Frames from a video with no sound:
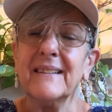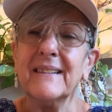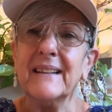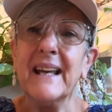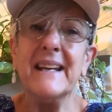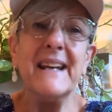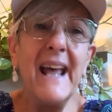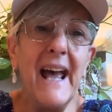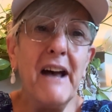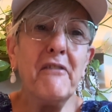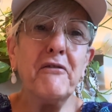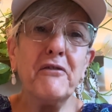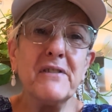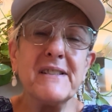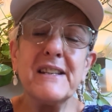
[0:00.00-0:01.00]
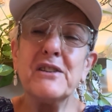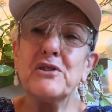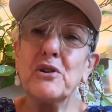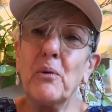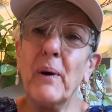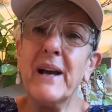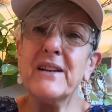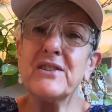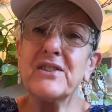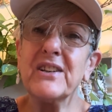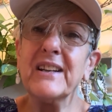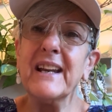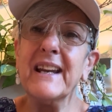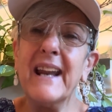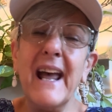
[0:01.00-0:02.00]
in every situation,
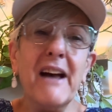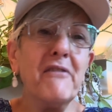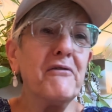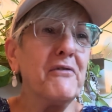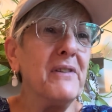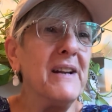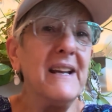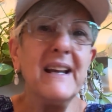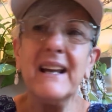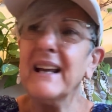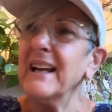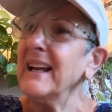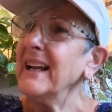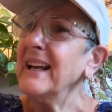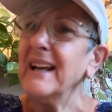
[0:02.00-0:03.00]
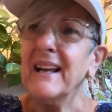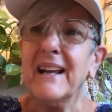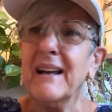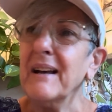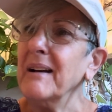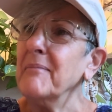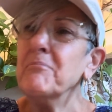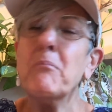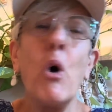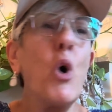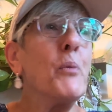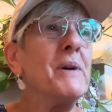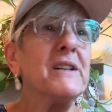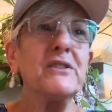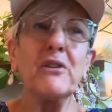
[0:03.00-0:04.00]
in every
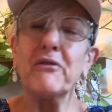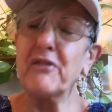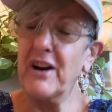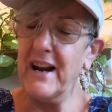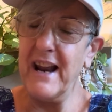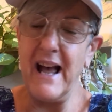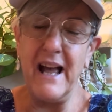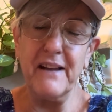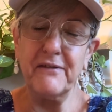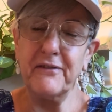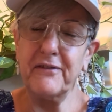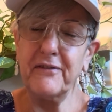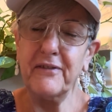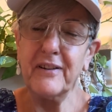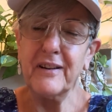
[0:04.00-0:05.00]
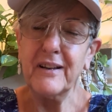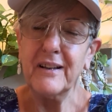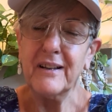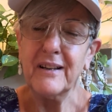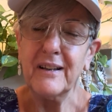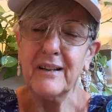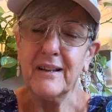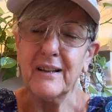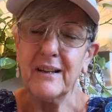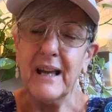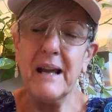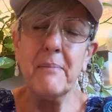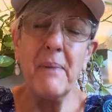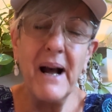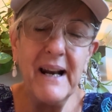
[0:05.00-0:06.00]
moment of our life.
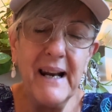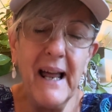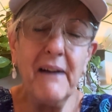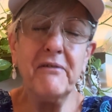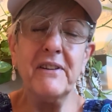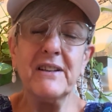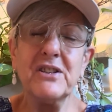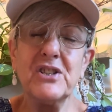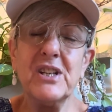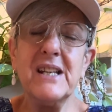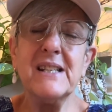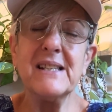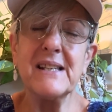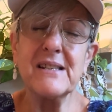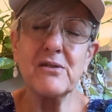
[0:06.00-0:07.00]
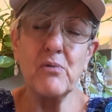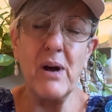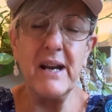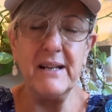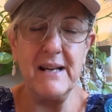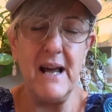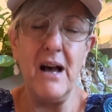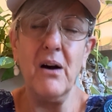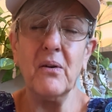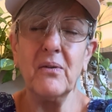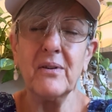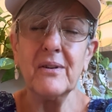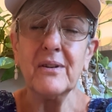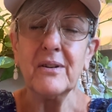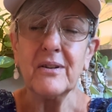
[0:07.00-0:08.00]
Am I loving Jesus right now?
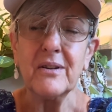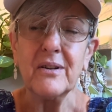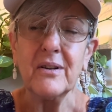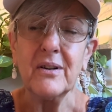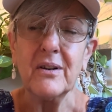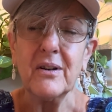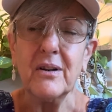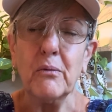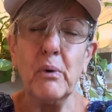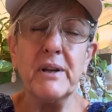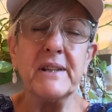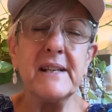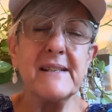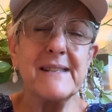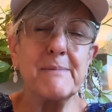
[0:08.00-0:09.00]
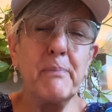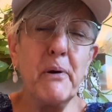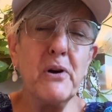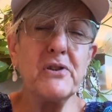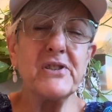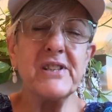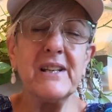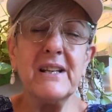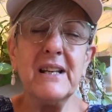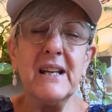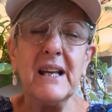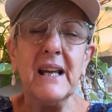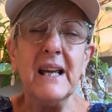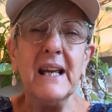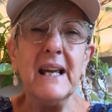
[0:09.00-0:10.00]
When this
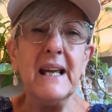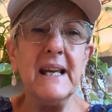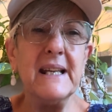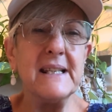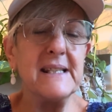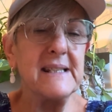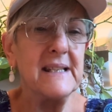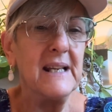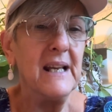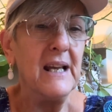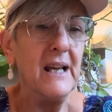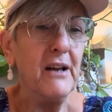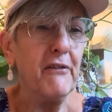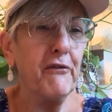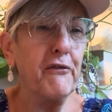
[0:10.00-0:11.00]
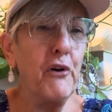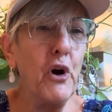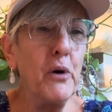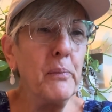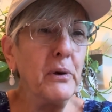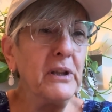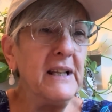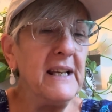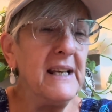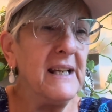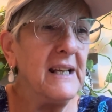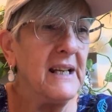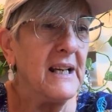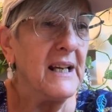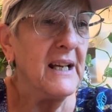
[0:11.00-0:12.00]
person is
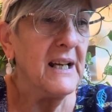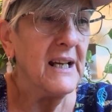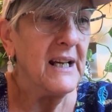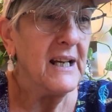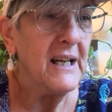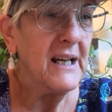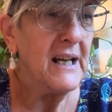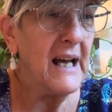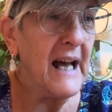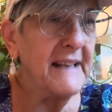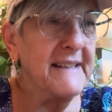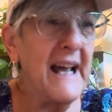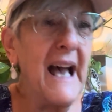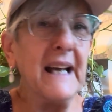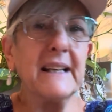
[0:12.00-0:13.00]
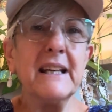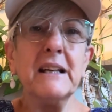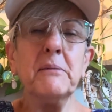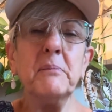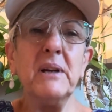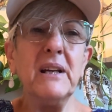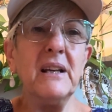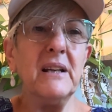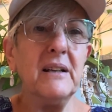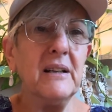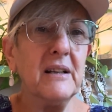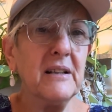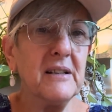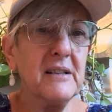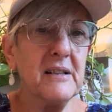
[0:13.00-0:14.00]
verbally attacking
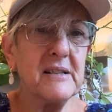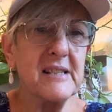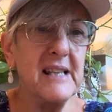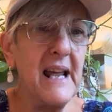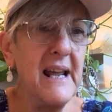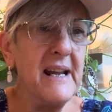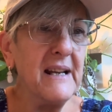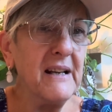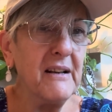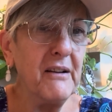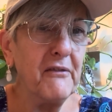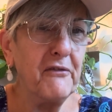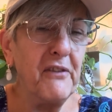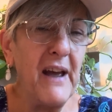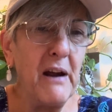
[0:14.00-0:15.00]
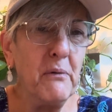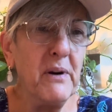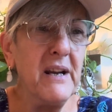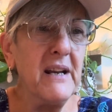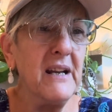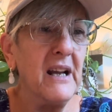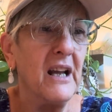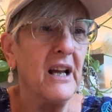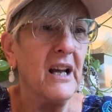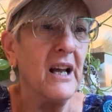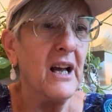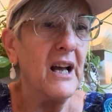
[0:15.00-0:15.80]
me, saying very